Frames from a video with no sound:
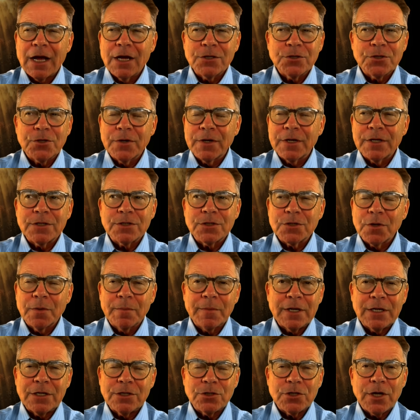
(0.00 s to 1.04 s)
ushered in so
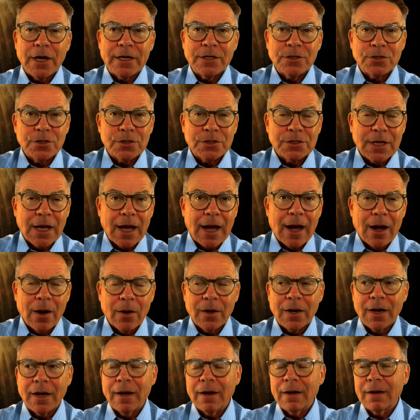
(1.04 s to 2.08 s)
many changes to
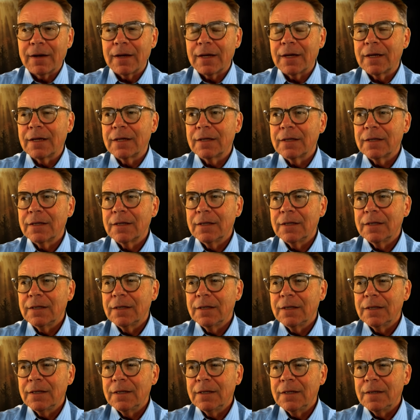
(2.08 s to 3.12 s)
our area.
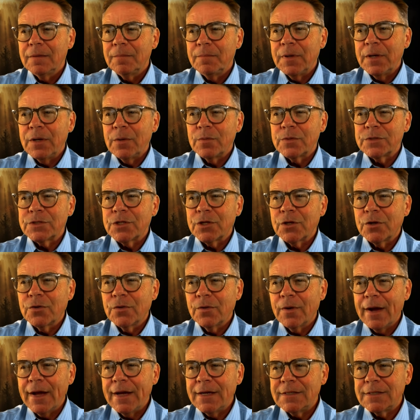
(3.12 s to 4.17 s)
But it was the
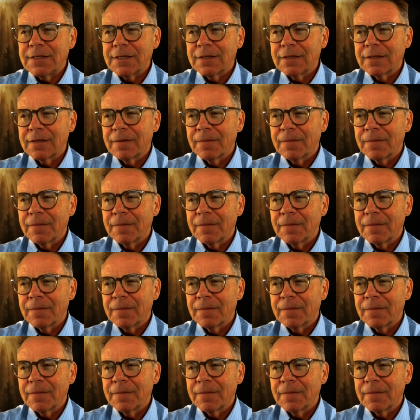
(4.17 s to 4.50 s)
great